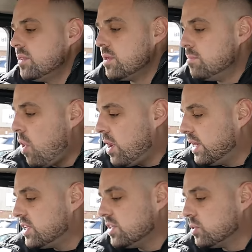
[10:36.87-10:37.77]
the
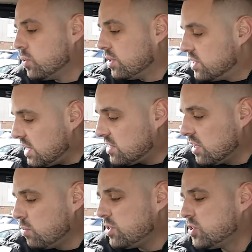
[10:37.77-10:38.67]
mileage is all
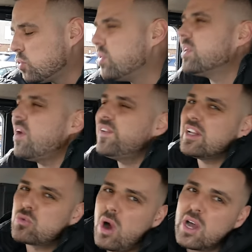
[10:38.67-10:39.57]
consistent, which is always, I think
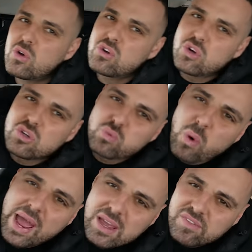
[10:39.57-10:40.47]
that's quite a good
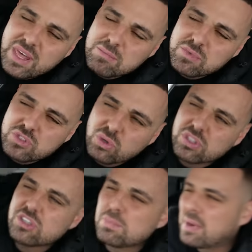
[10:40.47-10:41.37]
way of them sort
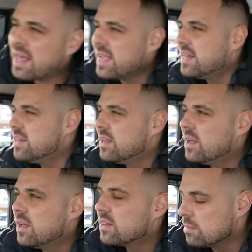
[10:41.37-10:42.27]
of displaying
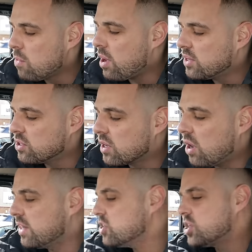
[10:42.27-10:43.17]
the mileage on the
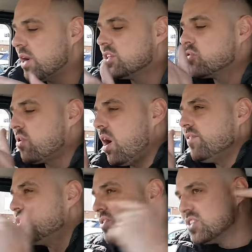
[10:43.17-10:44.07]
car. They just show it as a
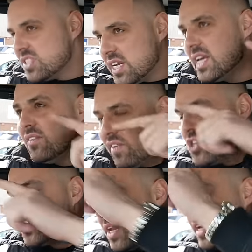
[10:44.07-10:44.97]
graph, so you can see
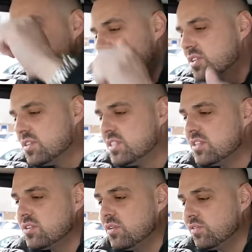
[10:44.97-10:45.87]
visually it's just
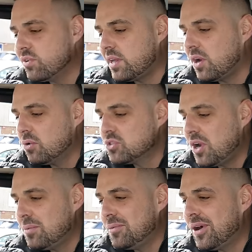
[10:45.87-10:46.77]
consistent throughout the whole
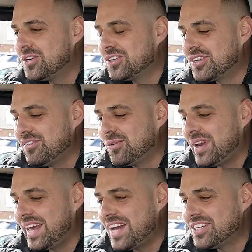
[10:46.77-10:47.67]
time. I might have just given
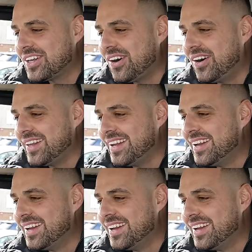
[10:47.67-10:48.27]
away the age of the car then.